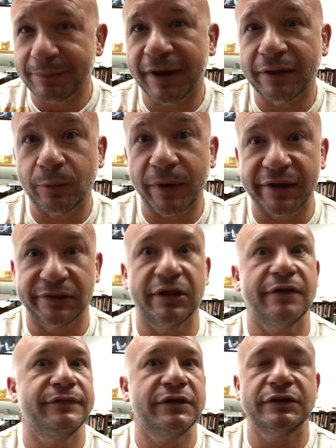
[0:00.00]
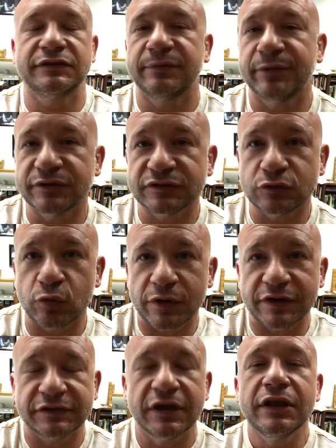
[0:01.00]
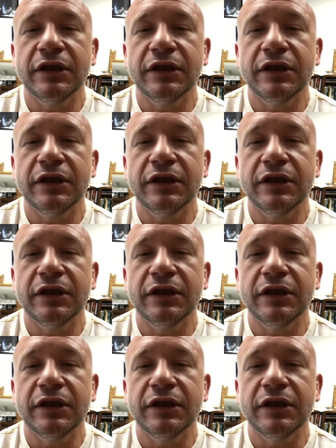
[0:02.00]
By the way, I'd love to hear some of those stories.